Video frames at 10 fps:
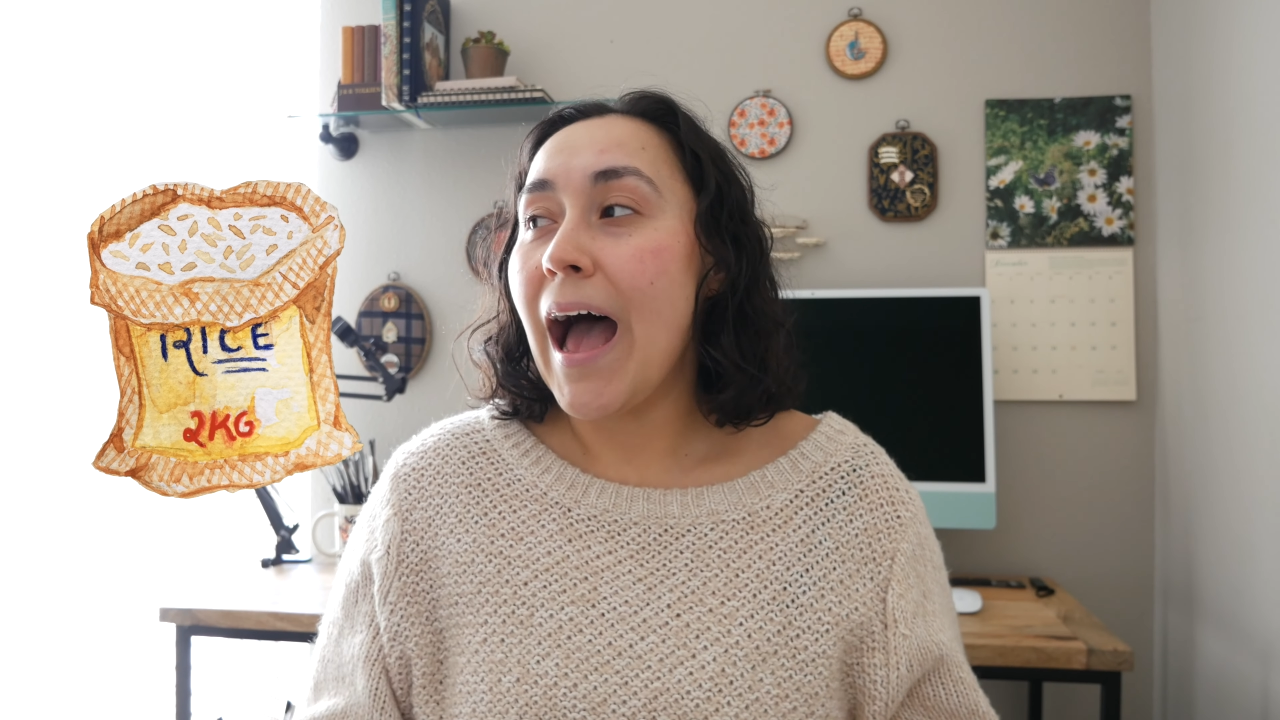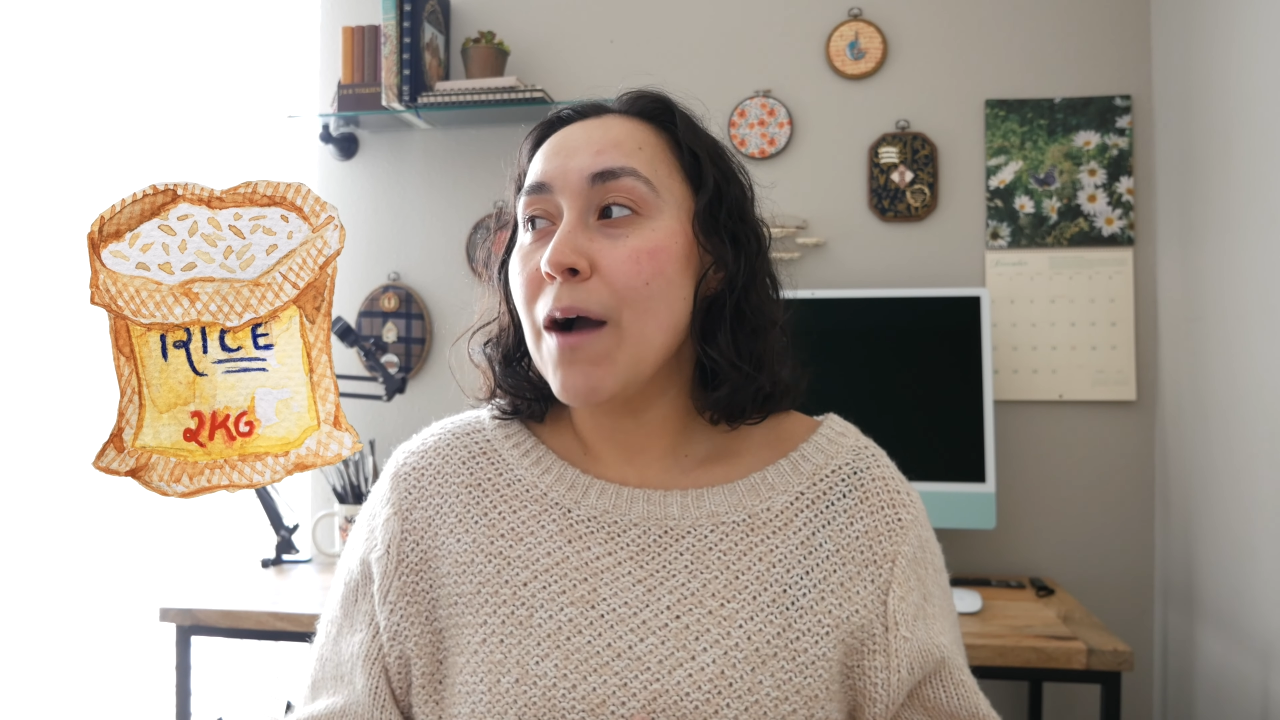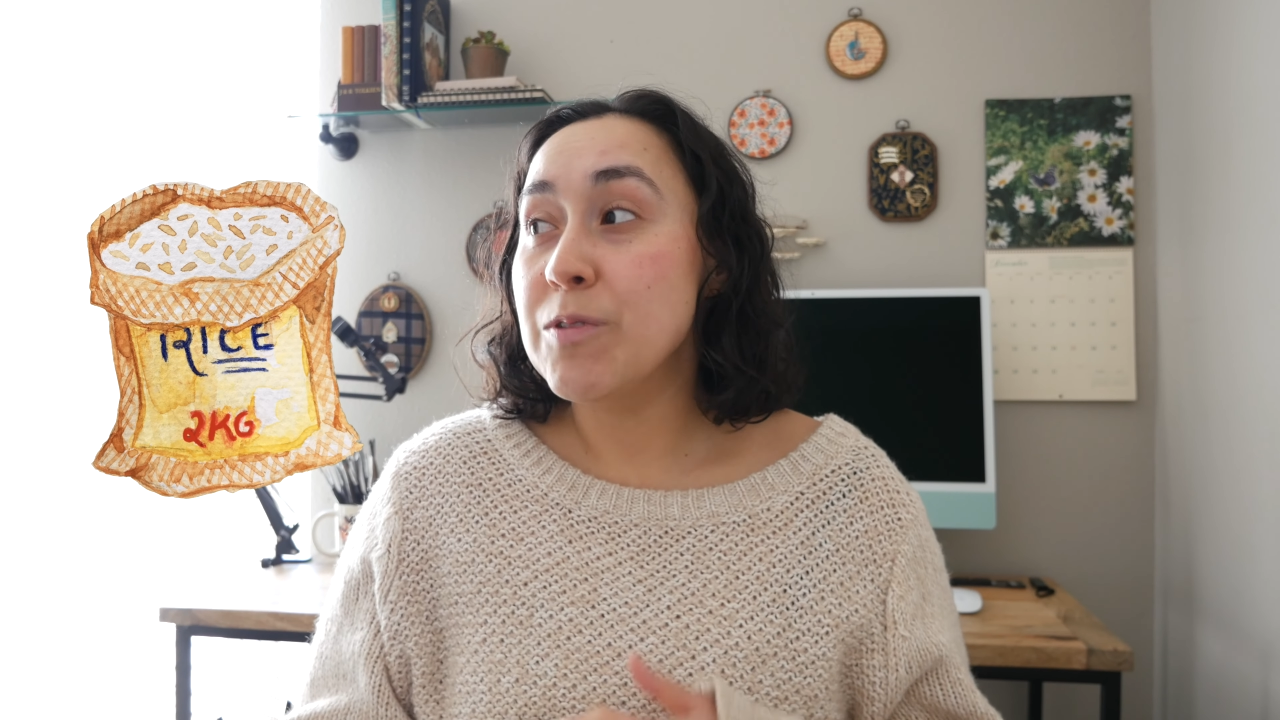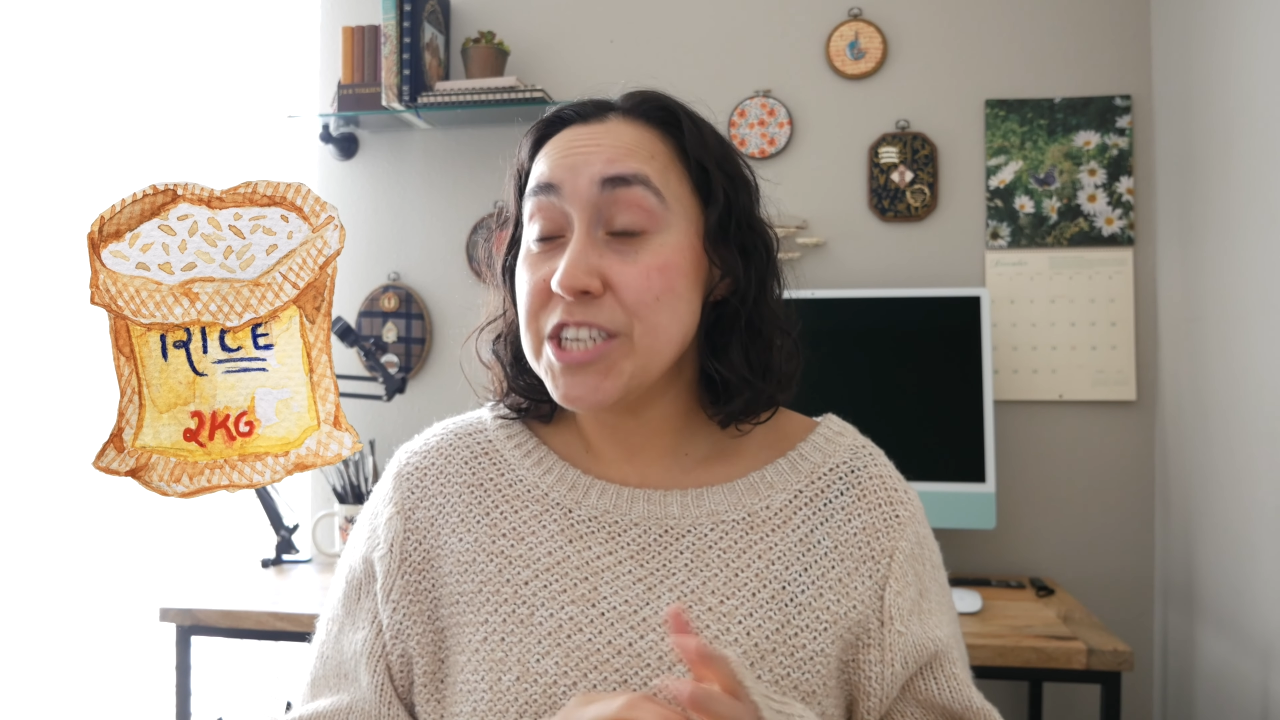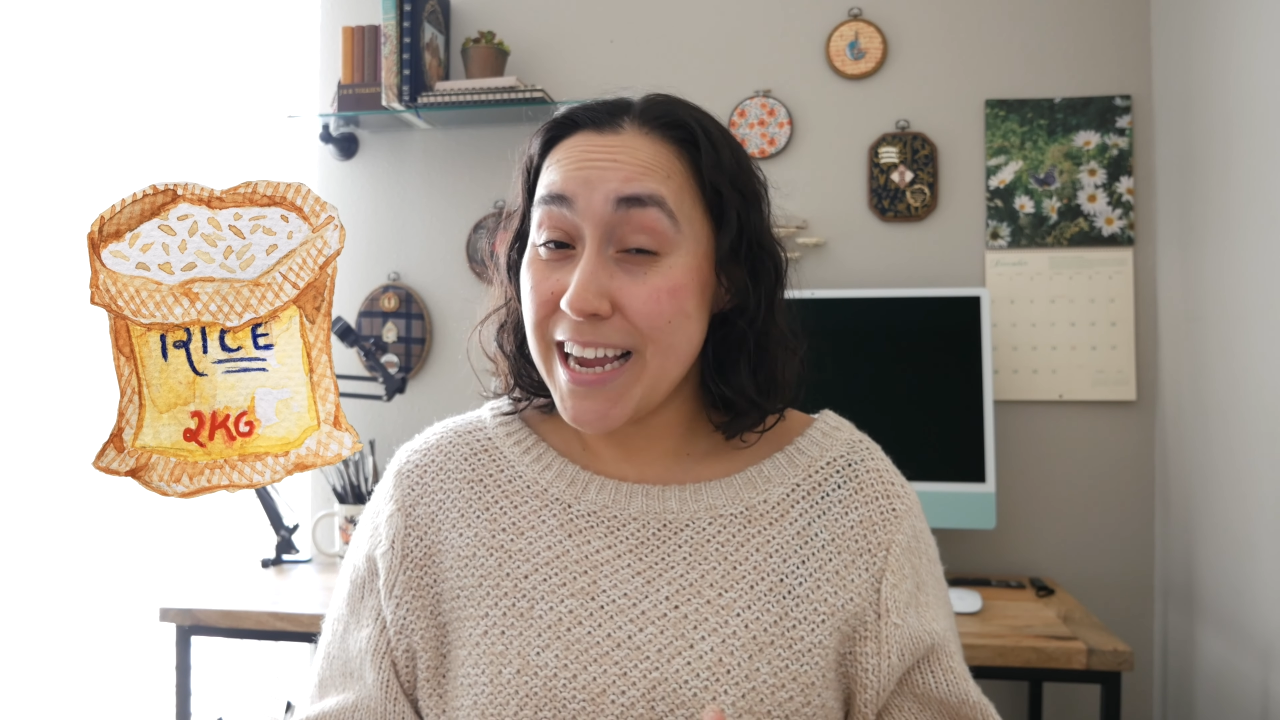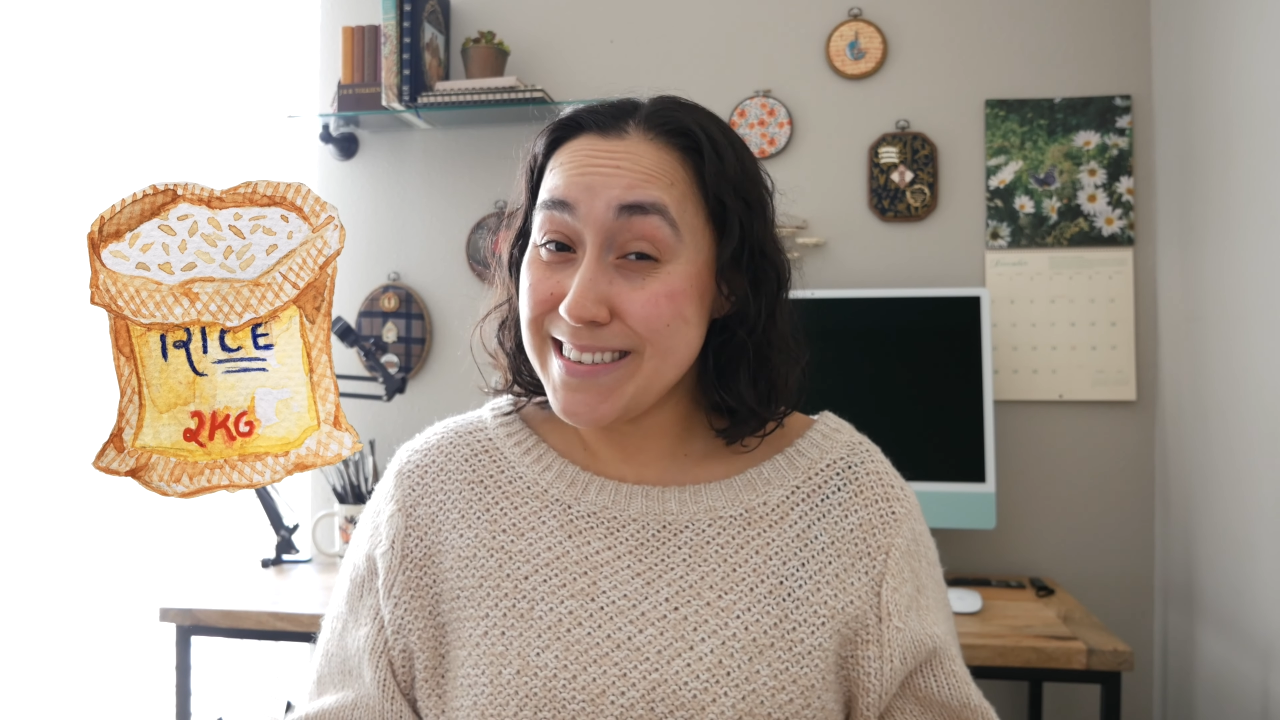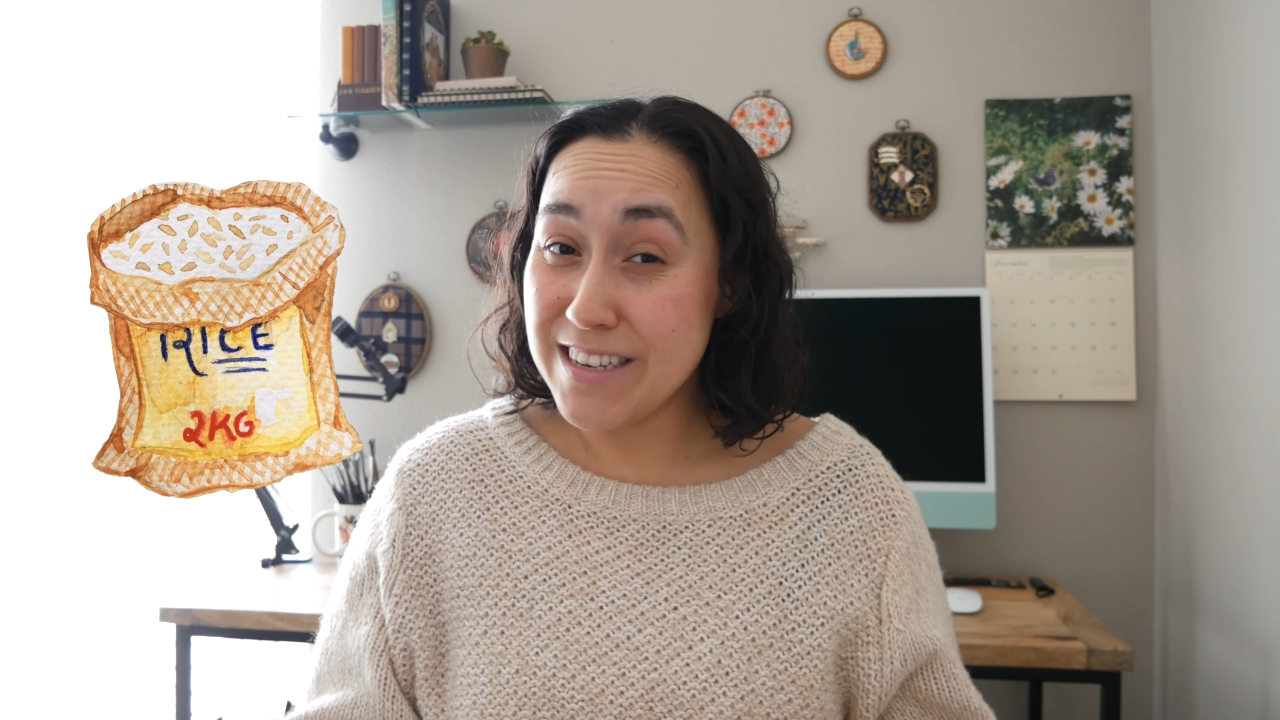which I did